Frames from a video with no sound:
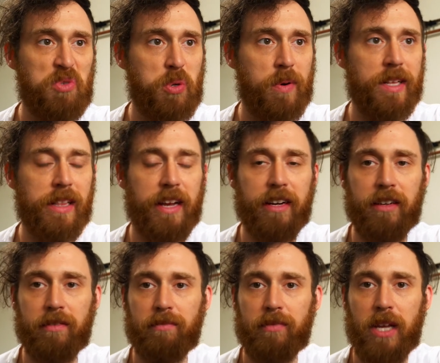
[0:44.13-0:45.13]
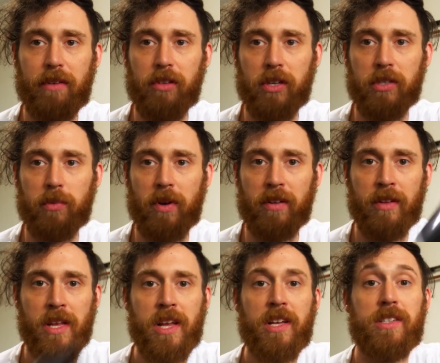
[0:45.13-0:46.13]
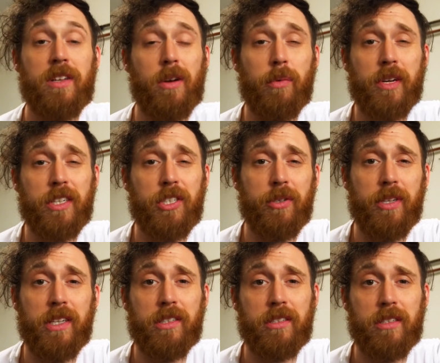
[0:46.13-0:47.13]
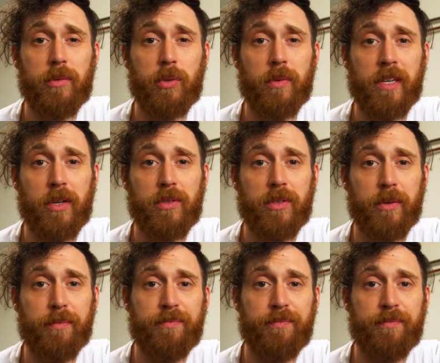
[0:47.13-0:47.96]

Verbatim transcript: twenty layer Kevlar as well. So we're gonna shoot each, see which one goes through.